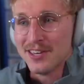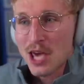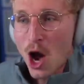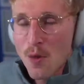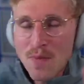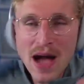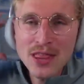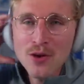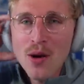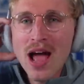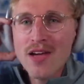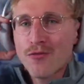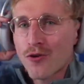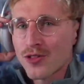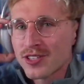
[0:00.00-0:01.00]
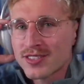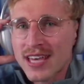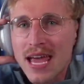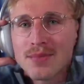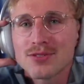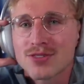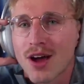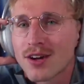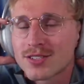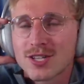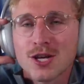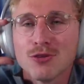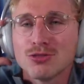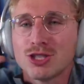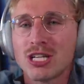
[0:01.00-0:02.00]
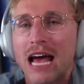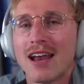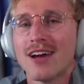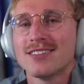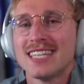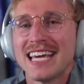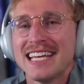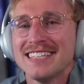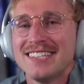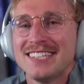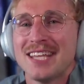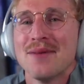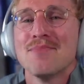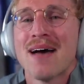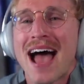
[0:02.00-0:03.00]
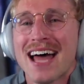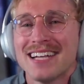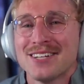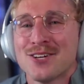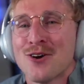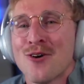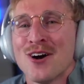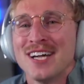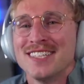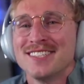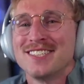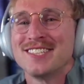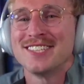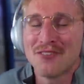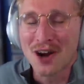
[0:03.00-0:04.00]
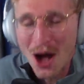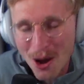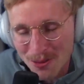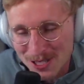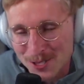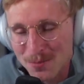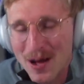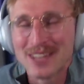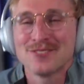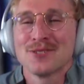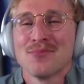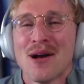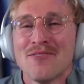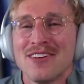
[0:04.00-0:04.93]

Yo, by the way, before this game starts, huge shout out to Instant Madden Coins for always sponsoring my